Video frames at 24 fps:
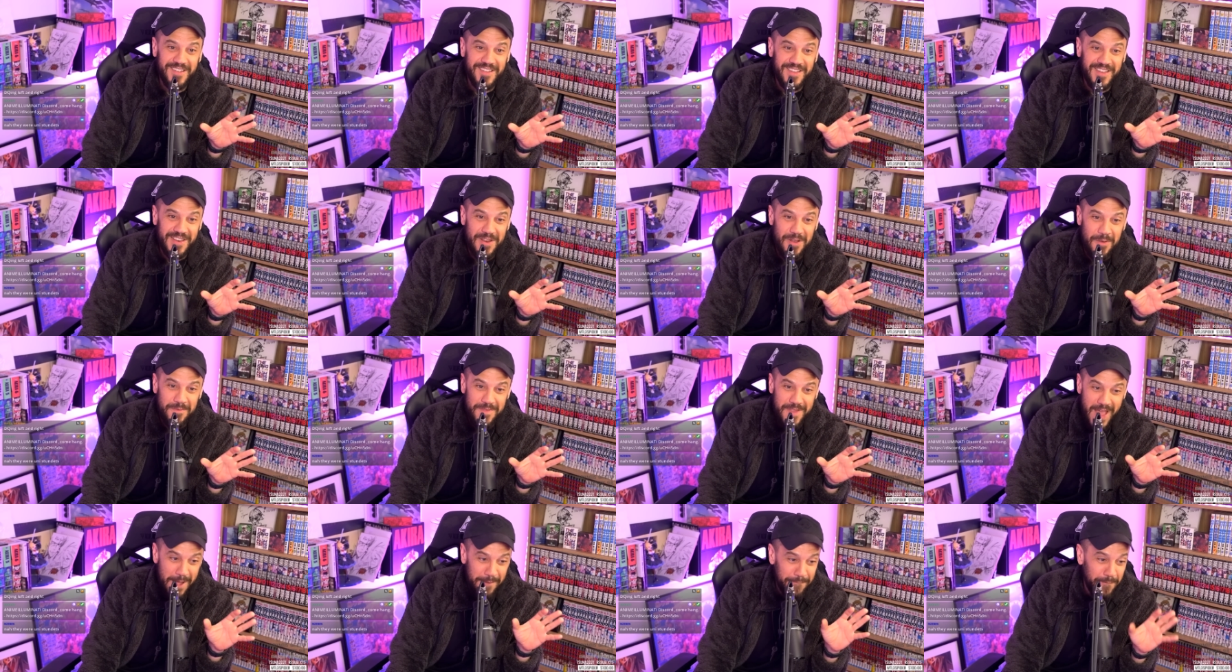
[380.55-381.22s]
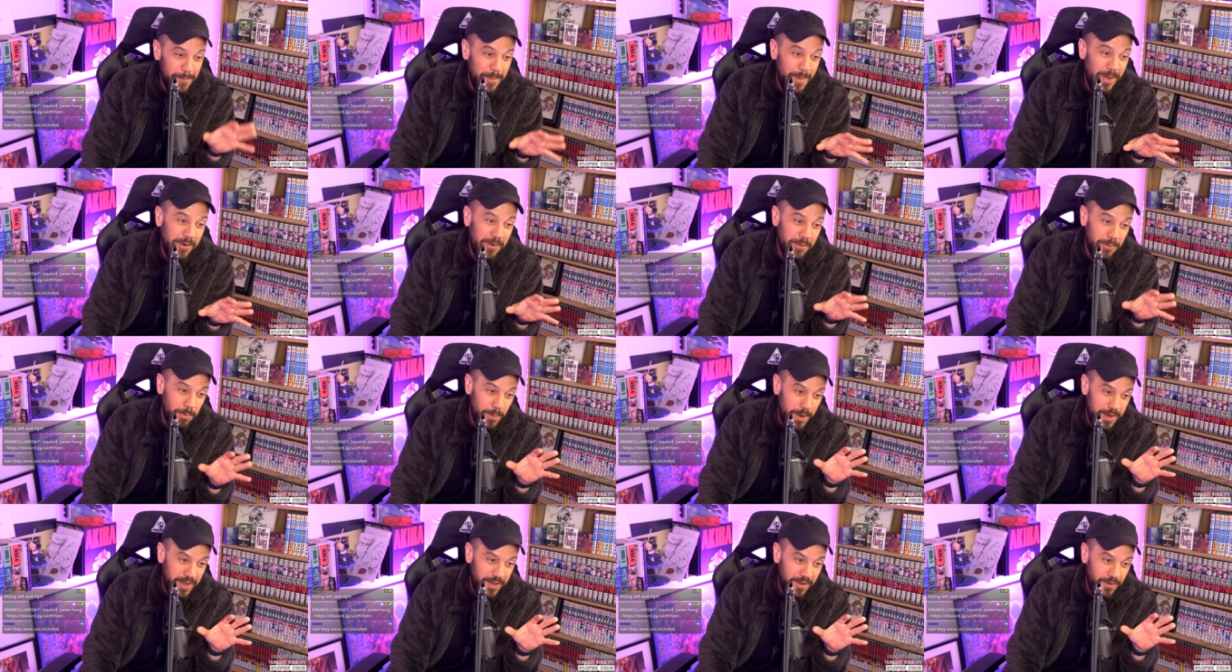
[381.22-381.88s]
you know, not familiar with
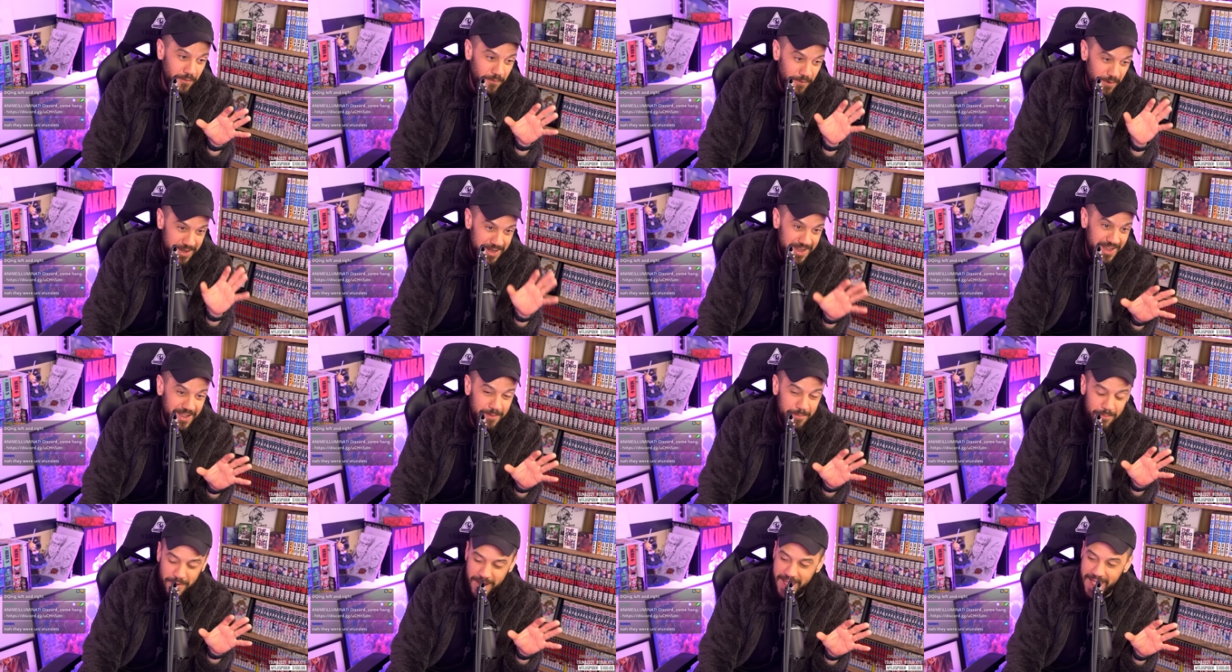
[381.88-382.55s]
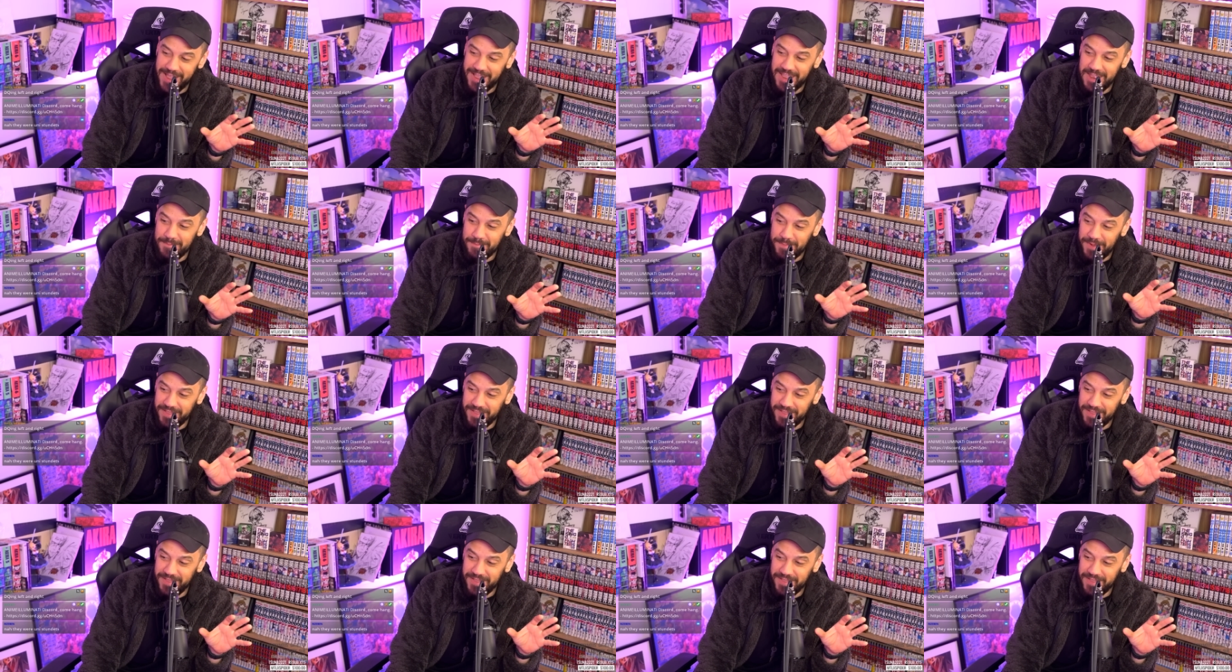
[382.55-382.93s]
running a bracket.